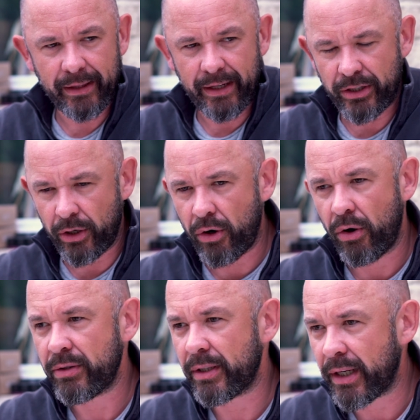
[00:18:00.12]
that there's a
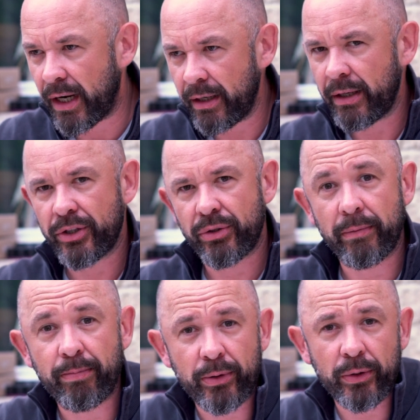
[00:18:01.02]
constant hunger to
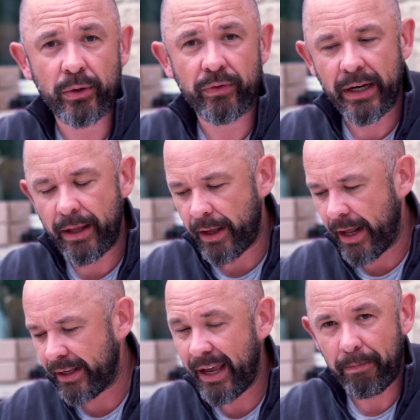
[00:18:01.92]
improve
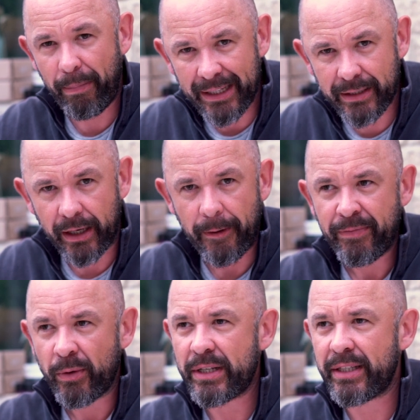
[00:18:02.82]
and get better.
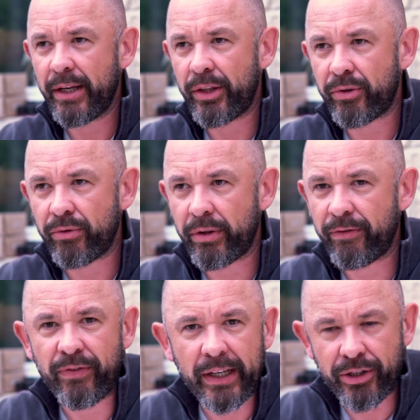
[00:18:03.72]
We see it through the
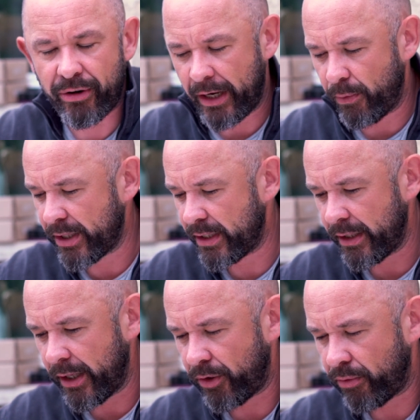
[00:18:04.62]
flick training. We
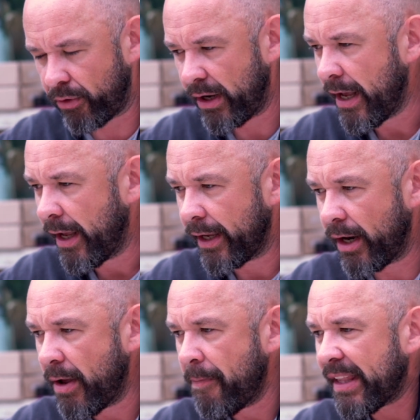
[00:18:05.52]
see it through,
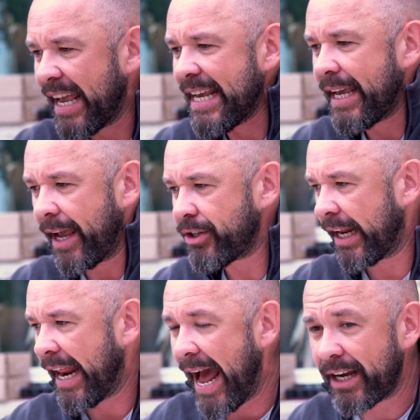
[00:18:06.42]
engaging
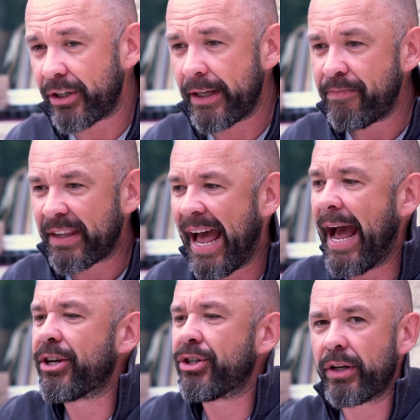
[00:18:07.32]
and actually
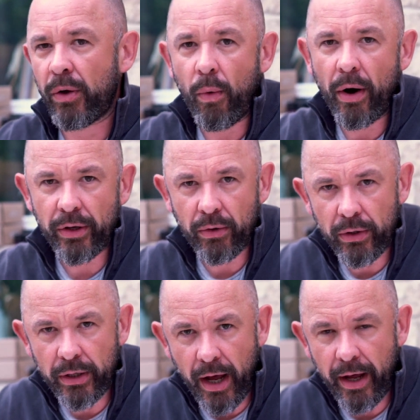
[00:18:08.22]
actioning what you're
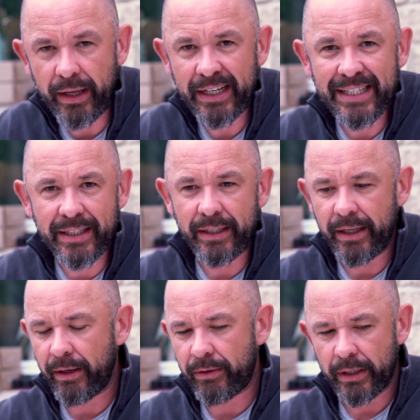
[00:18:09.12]
learning, and
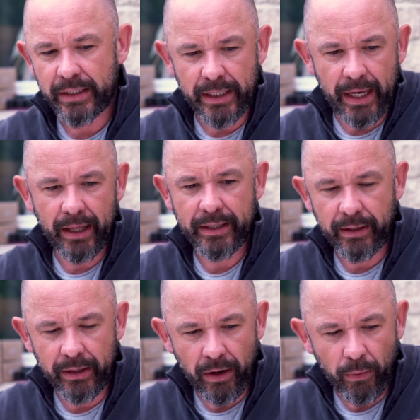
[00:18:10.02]
seeing
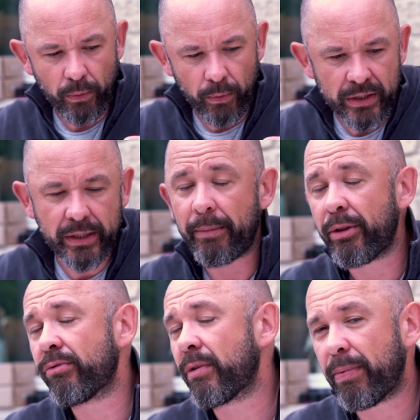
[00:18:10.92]
it, what's coming
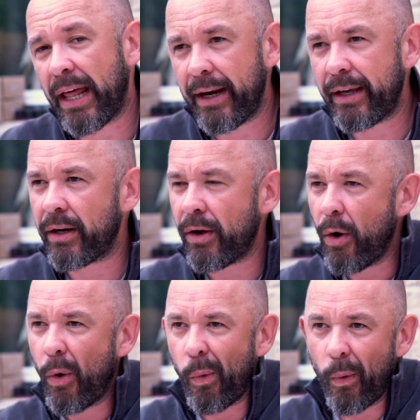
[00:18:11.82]
through the planning. And
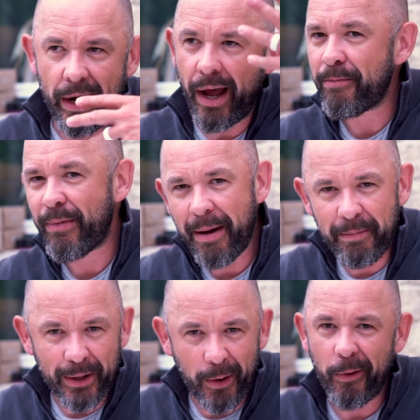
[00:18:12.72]
when I'm
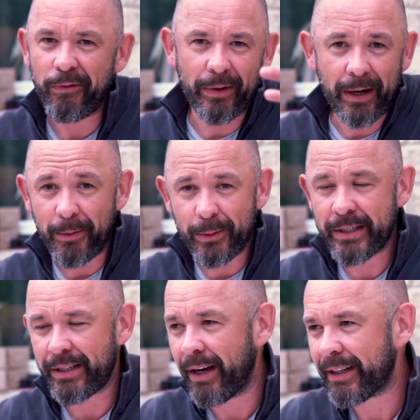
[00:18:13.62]
rambling off, when I'm on
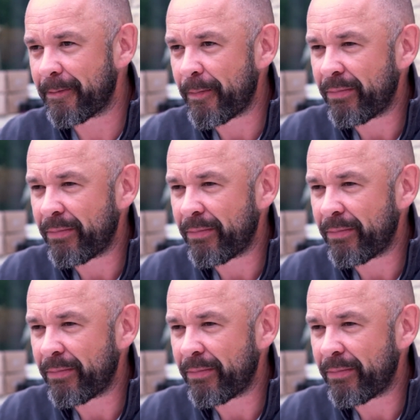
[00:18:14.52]
site,